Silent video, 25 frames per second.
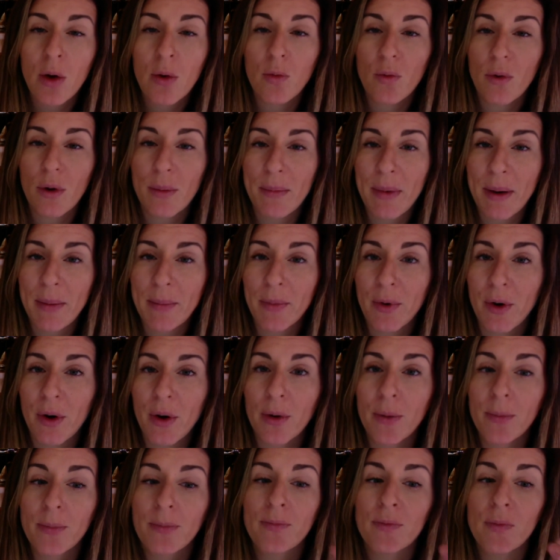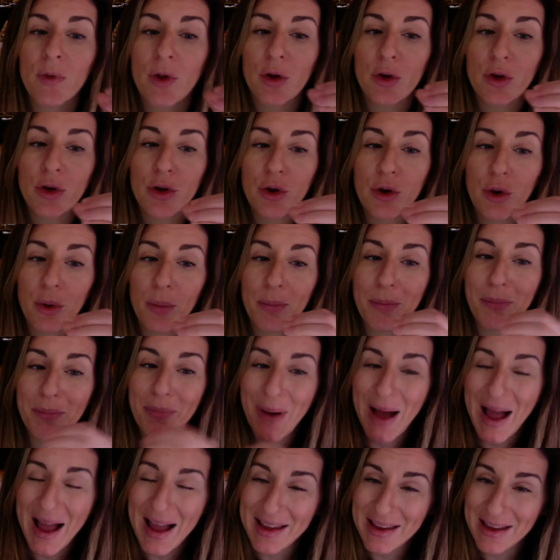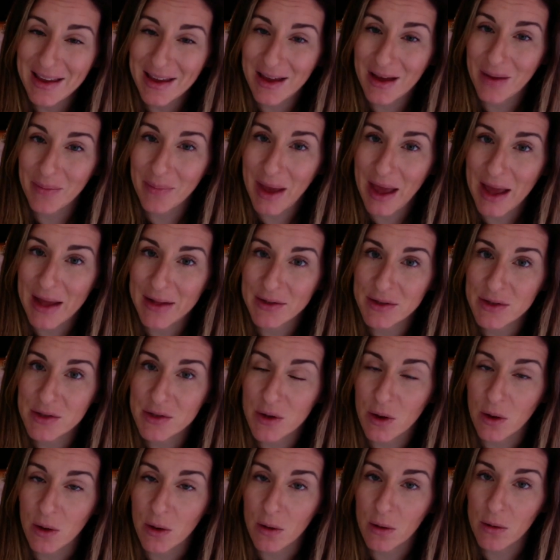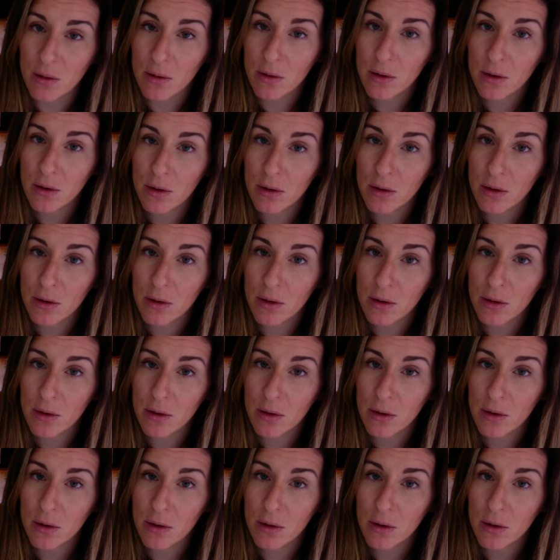Remember, you're buying a pencil,